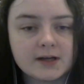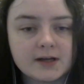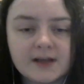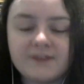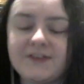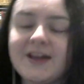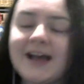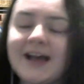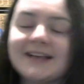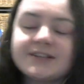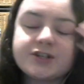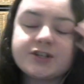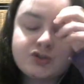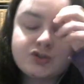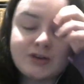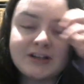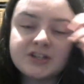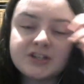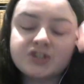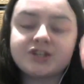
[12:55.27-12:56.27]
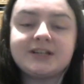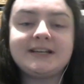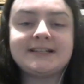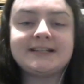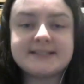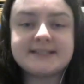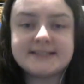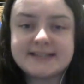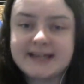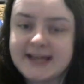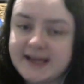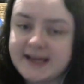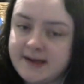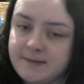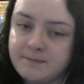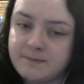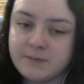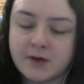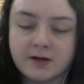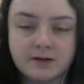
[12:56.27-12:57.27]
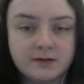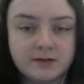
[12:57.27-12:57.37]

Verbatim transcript: If he has a strategy, listen to him!